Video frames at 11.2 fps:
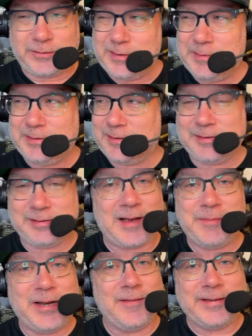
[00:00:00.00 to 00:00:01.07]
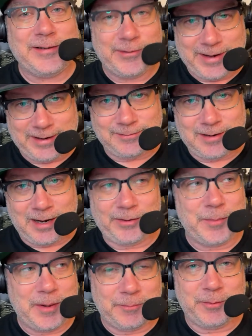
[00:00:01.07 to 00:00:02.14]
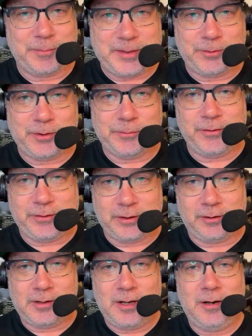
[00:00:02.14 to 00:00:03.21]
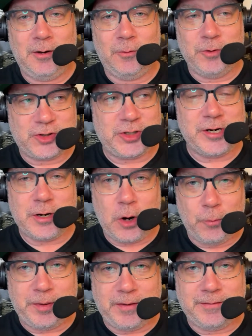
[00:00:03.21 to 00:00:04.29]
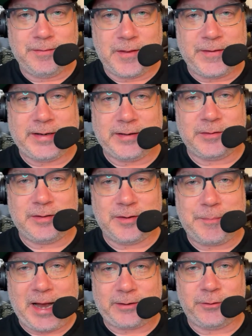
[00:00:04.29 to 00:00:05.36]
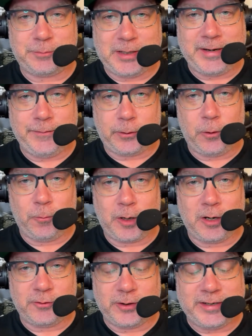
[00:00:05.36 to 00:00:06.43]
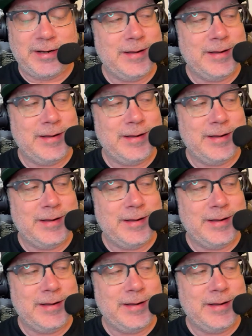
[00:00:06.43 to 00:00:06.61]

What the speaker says: Seemingly since I've been on the internet, I remember people in Brazil wishing and hoping that they get to see the Packers play in their home country.